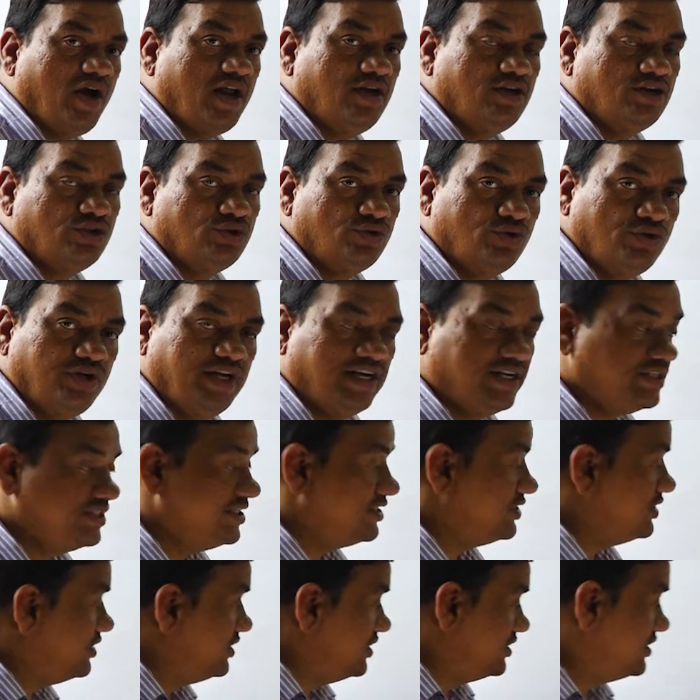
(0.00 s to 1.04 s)
values should
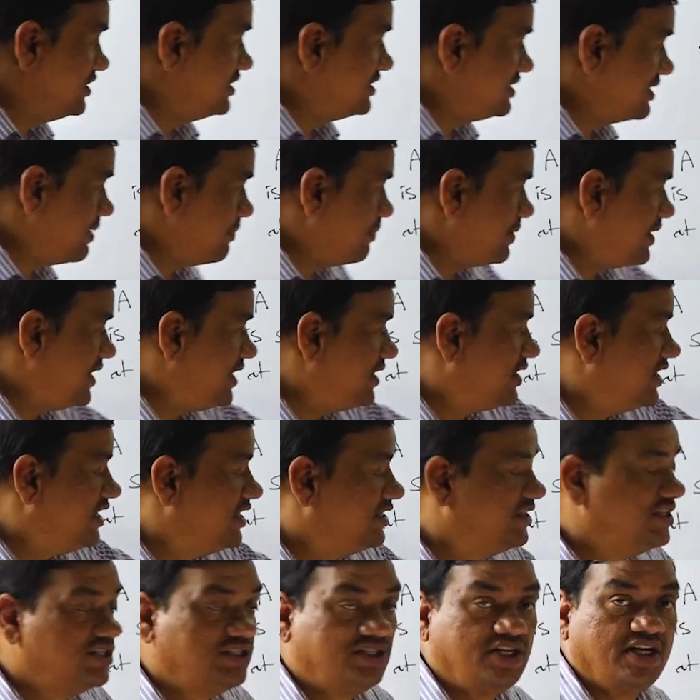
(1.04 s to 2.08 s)
exist, this is separately,
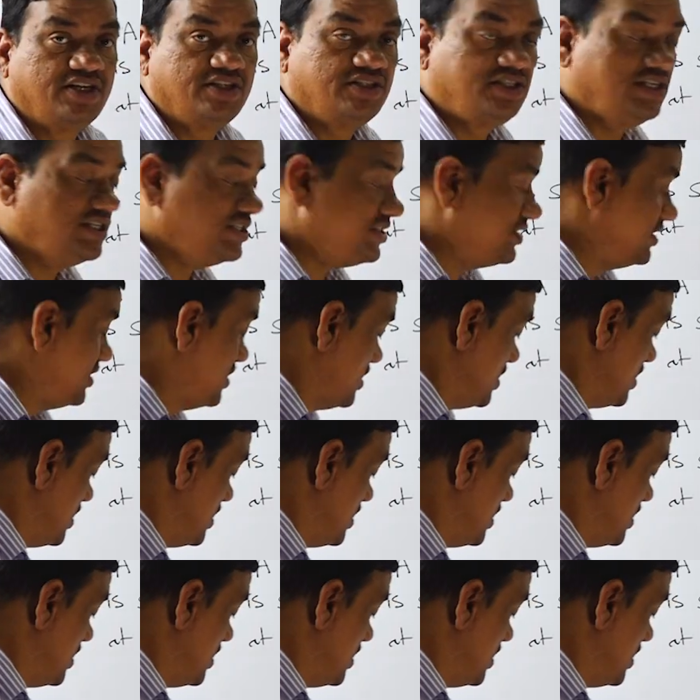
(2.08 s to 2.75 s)
this exists,